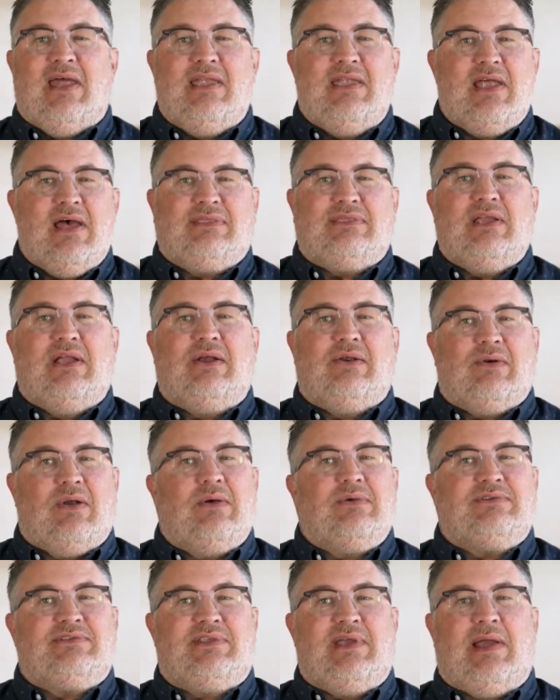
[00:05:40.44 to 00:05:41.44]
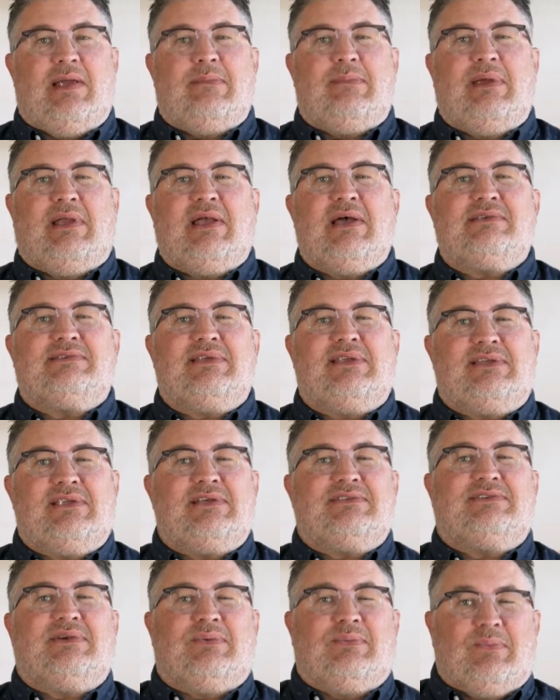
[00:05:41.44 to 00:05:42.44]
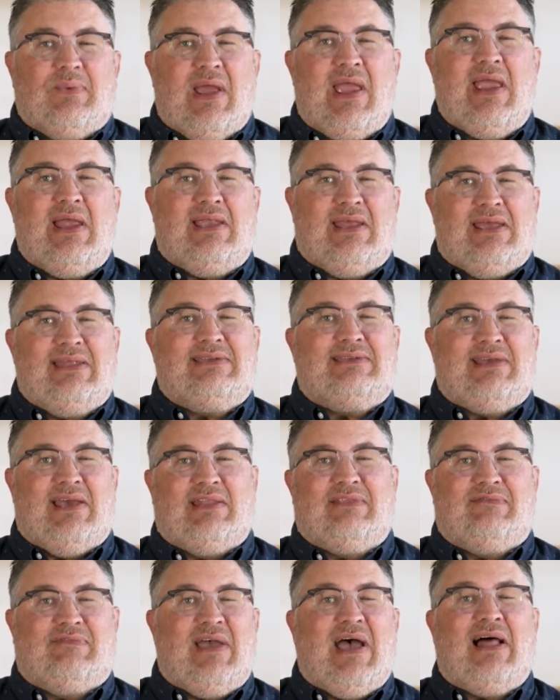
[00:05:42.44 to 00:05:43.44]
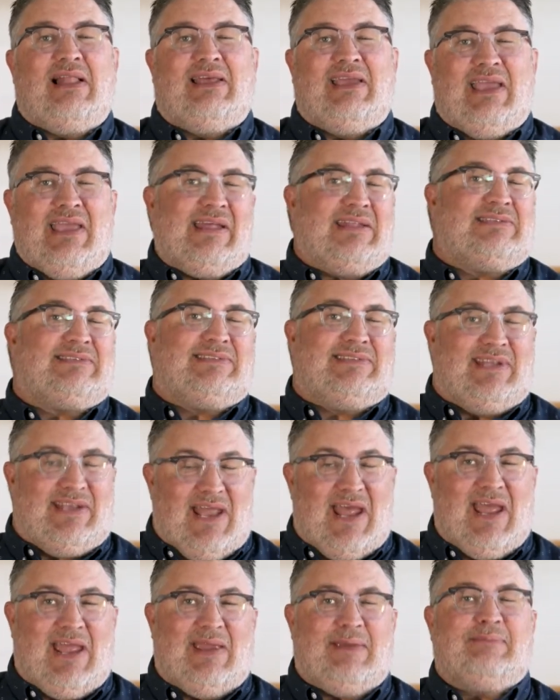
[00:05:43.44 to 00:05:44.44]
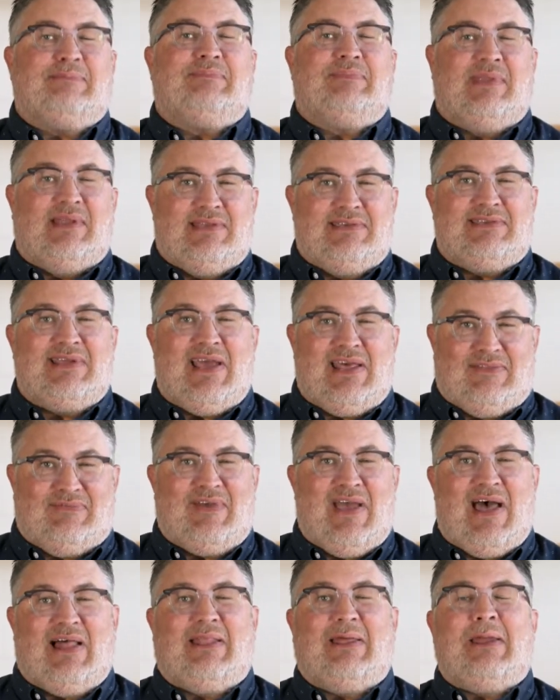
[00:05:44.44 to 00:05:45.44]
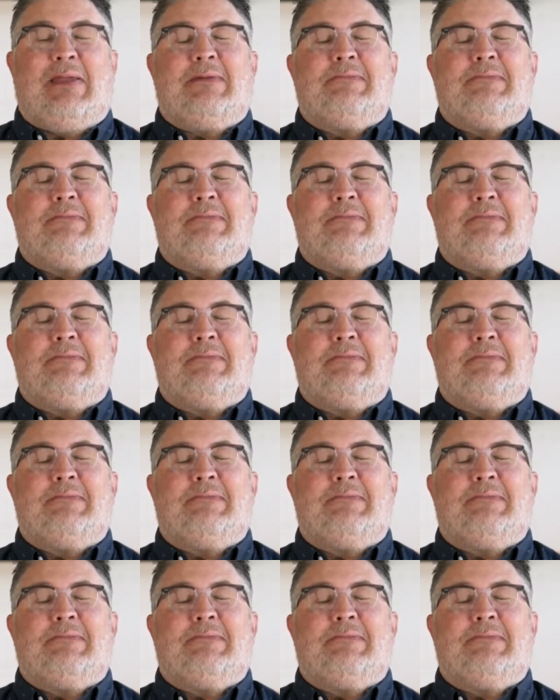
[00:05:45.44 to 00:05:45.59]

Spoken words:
And nothing grows there because it doesn't rain in Death Valley, hence the name Death Valley.